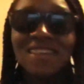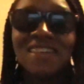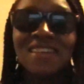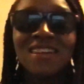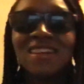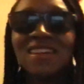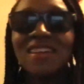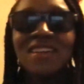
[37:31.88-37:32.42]

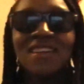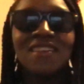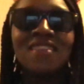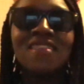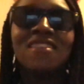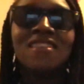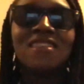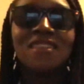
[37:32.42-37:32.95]

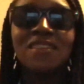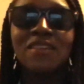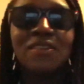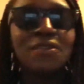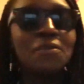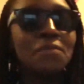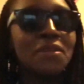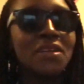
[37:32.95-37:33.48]

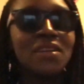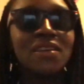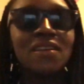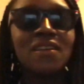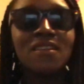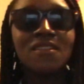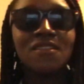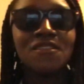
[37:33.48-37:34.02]
Oh my
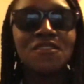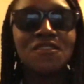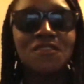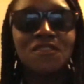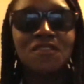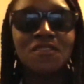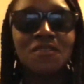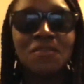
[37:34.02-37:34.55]
gosh.
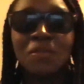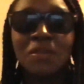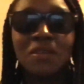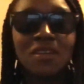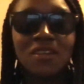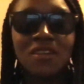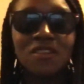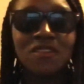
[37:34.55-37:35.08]
Oh my
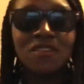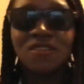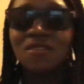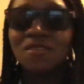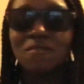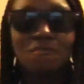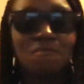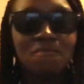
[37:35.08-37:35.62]

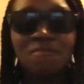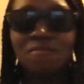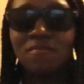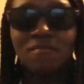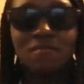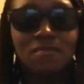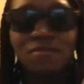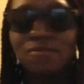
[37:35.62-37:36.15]
god.
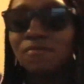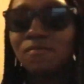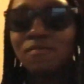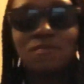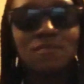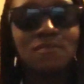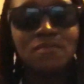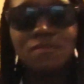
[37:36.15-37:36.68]

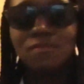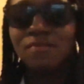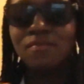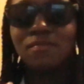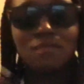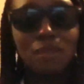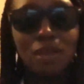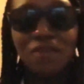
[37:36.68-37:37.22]

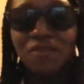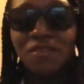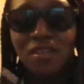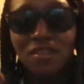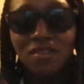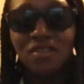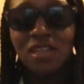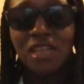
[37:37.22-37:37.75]
My
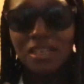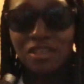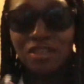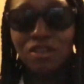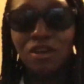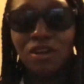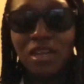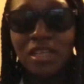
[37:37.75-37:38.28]
feels are like
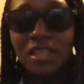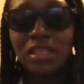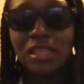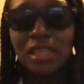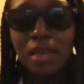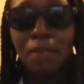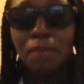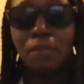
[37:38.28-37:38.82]
starting to
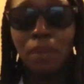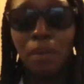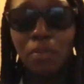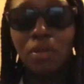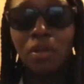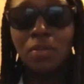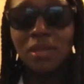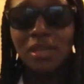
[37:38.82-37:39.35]
like
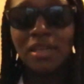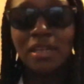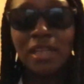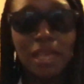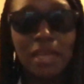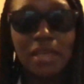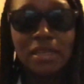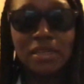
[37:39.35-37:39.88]
bubble up again.
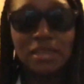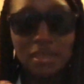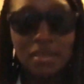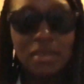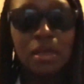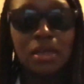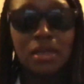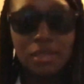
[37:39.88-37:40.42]
Like it's
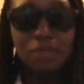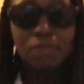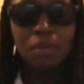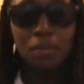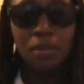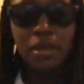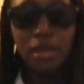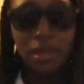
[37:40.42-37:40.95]

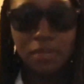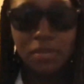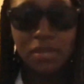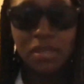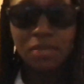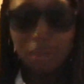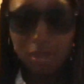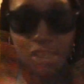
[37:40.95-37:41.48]
bubbling up.
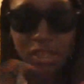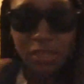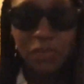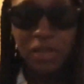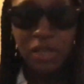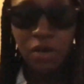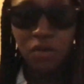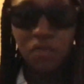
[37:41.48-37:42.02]
It's about to
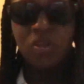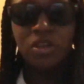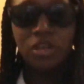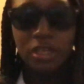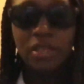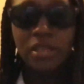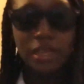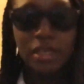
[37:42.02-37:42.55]
spill over
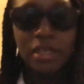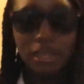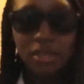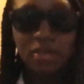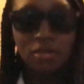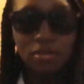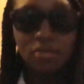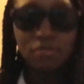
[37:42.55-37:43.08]
and like
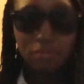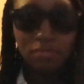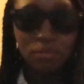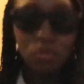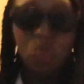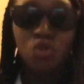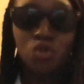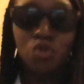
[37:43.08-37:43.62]

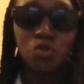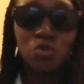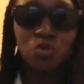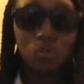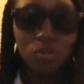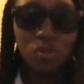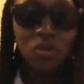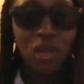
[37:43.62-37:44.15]

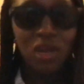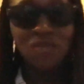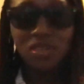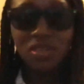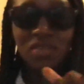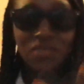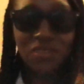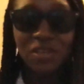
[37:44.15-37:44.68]
soon. So after
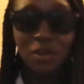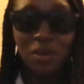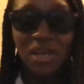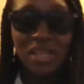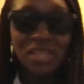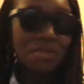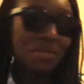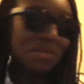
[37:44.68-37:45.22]
this video
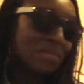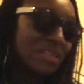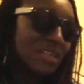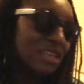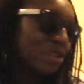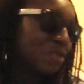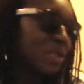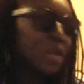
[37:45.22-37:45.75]
ends, I'm probably
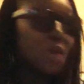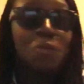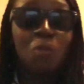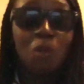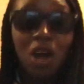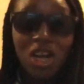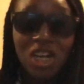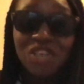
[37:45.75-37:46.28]
gonna go like
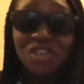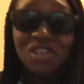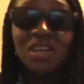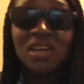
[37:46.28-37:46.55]
watch